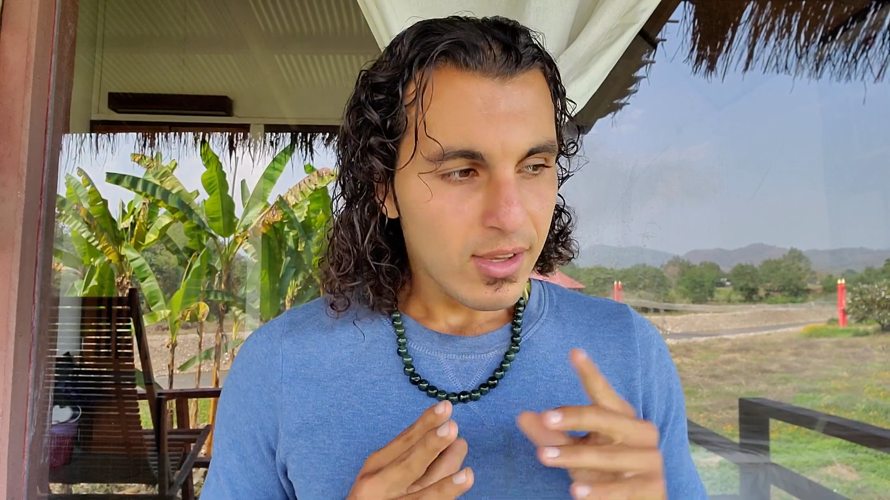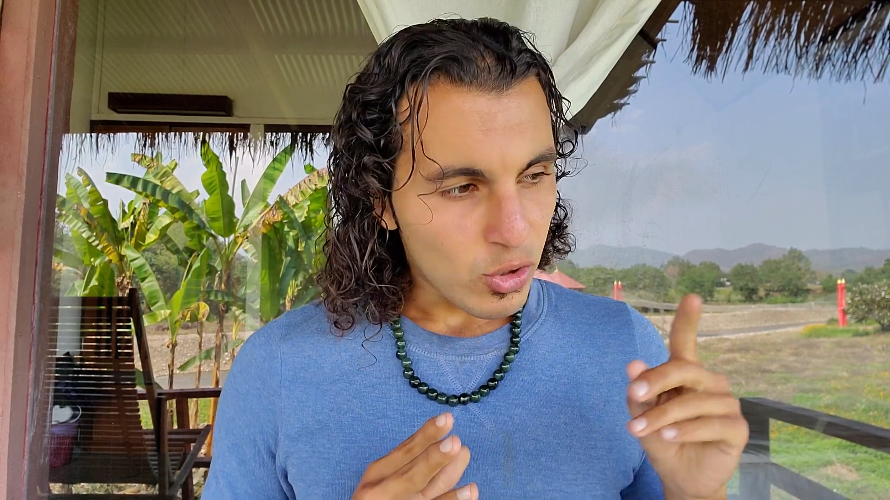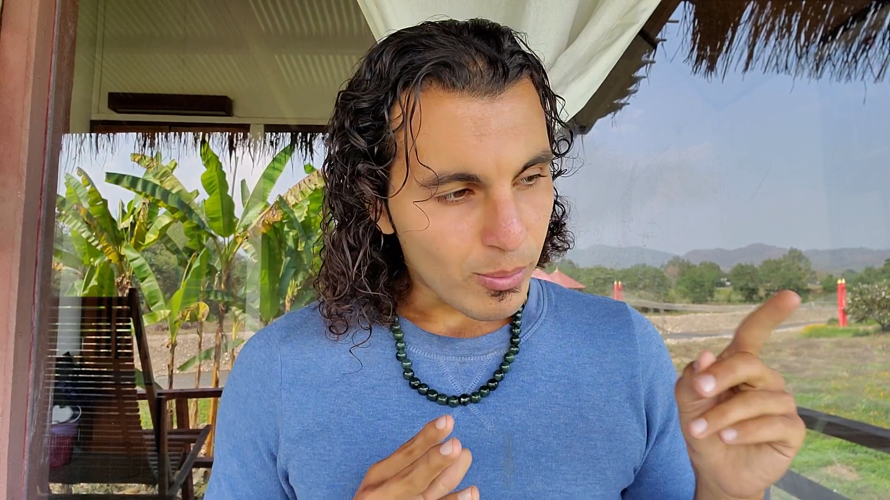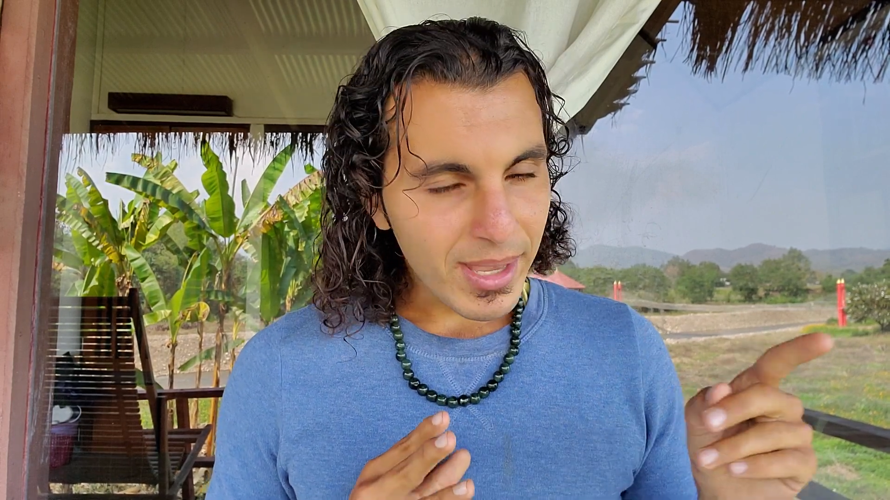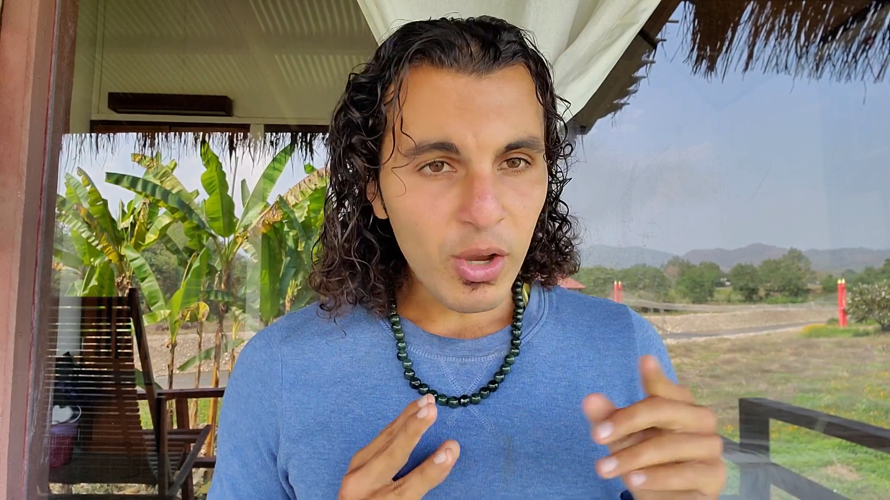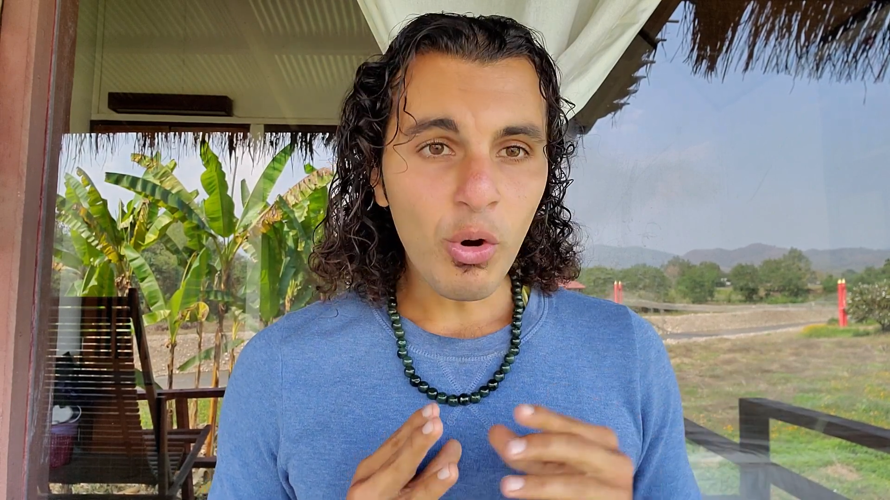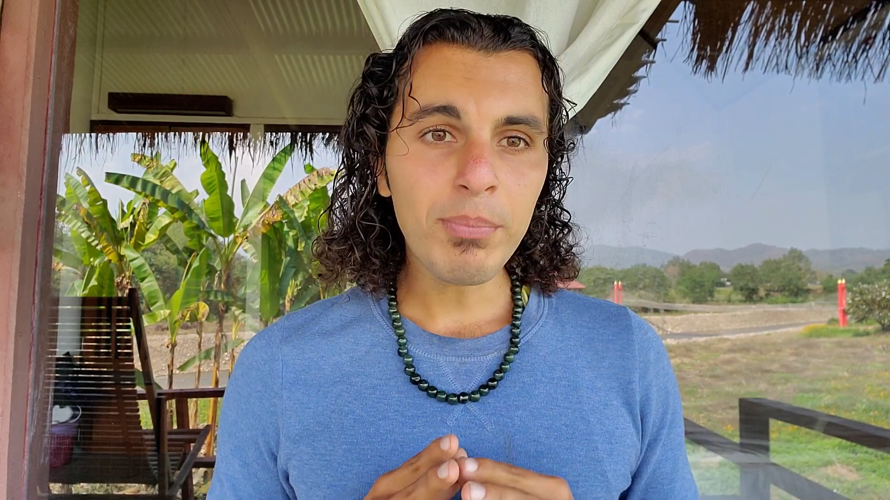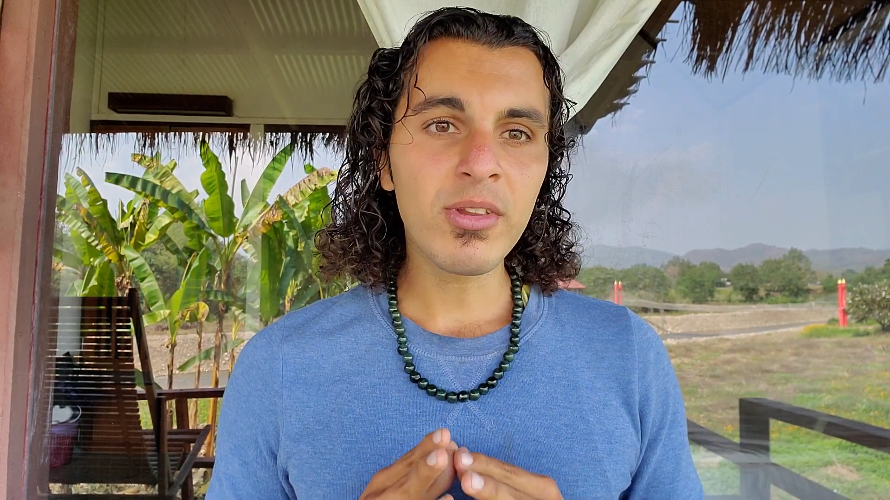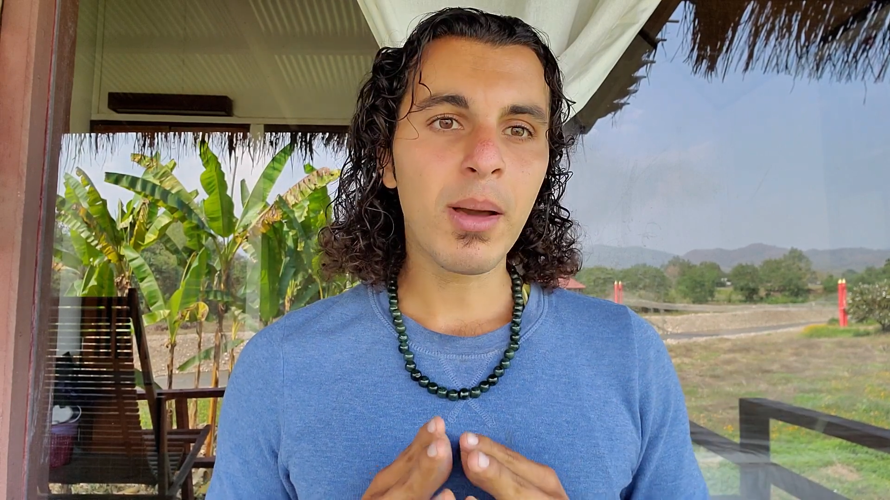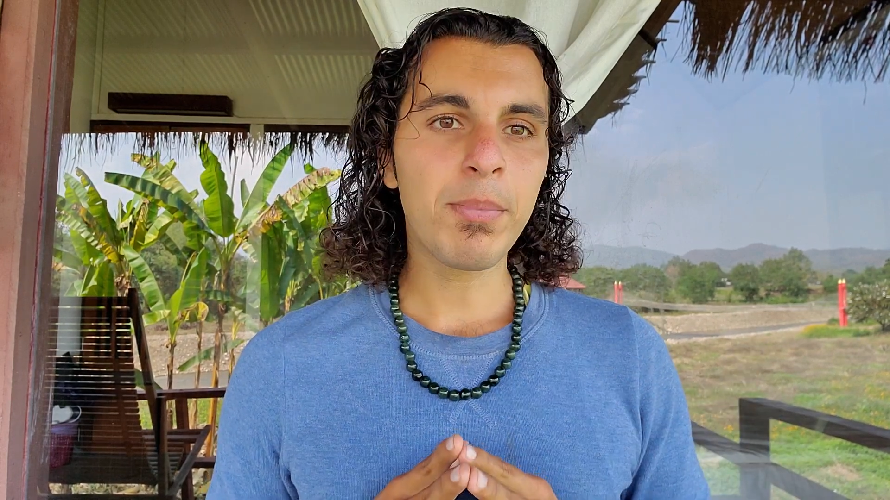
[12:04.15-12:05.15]
you may go
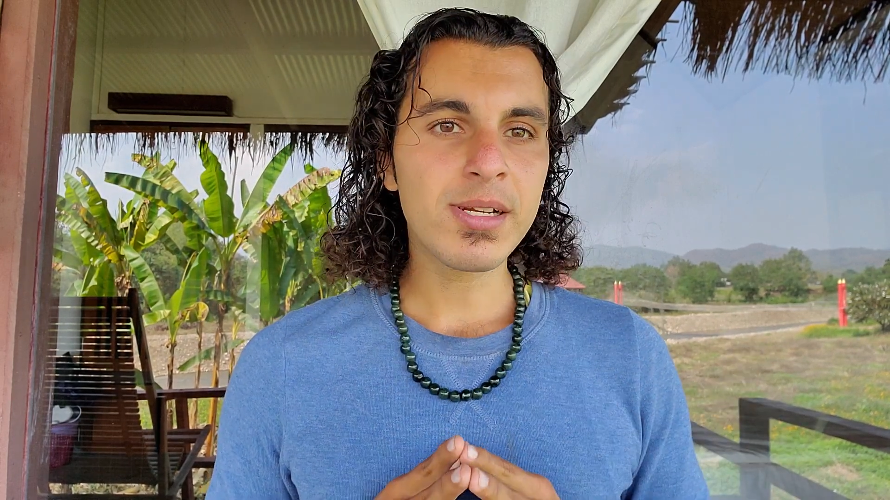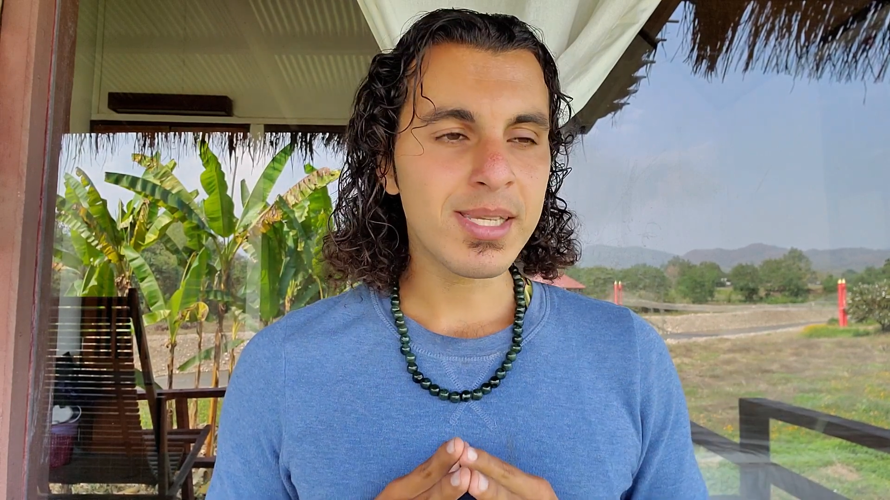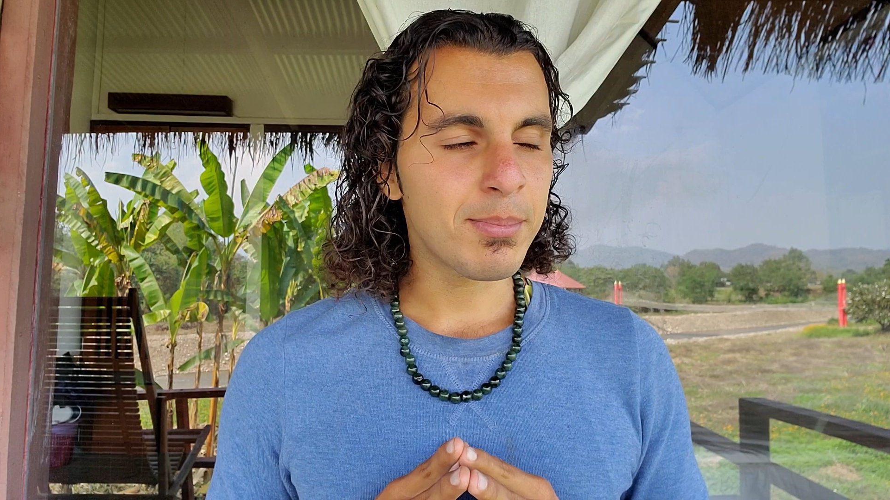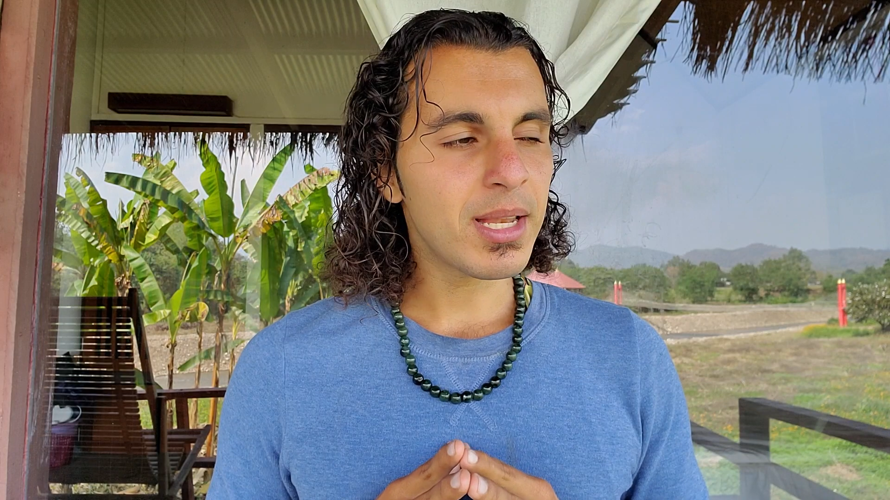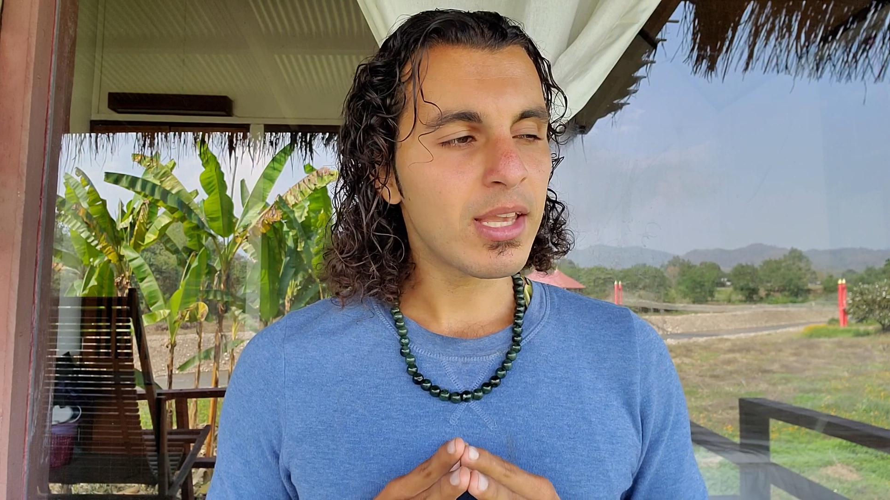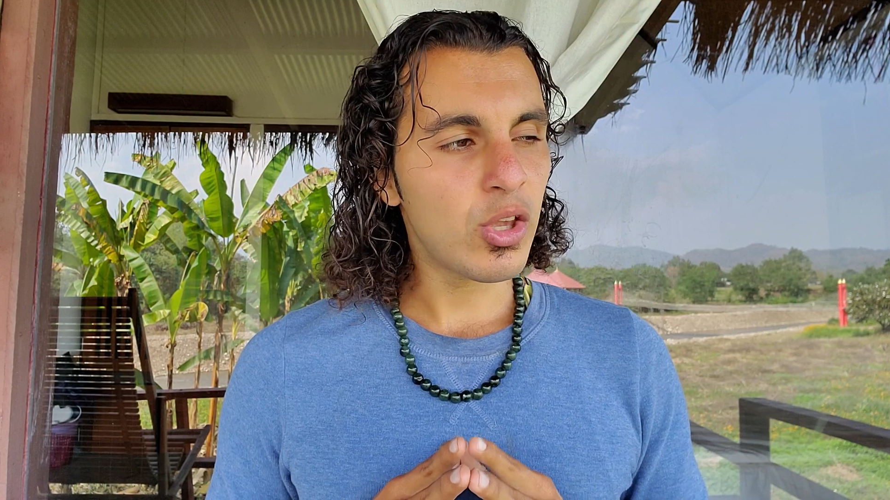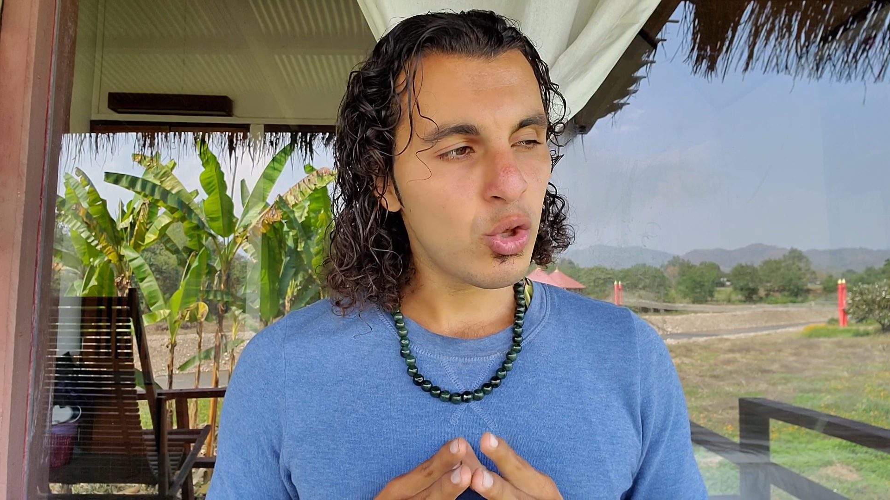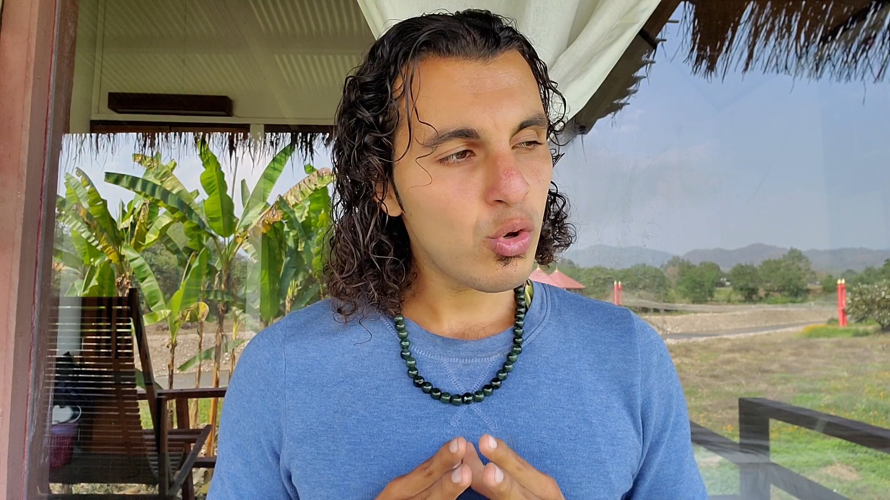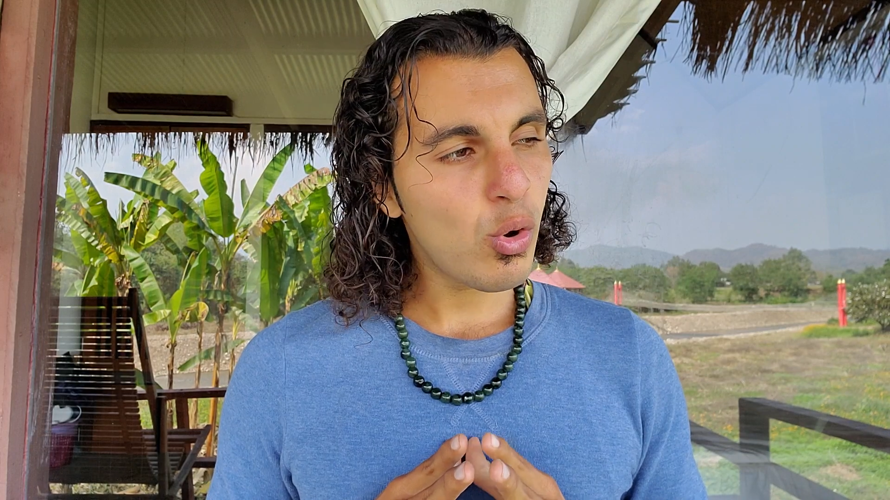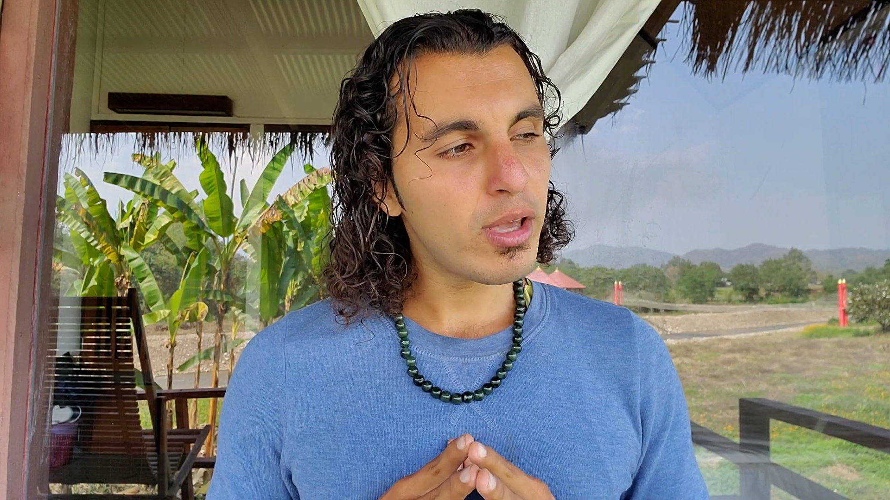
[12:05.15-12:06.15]
up to that person and be like you know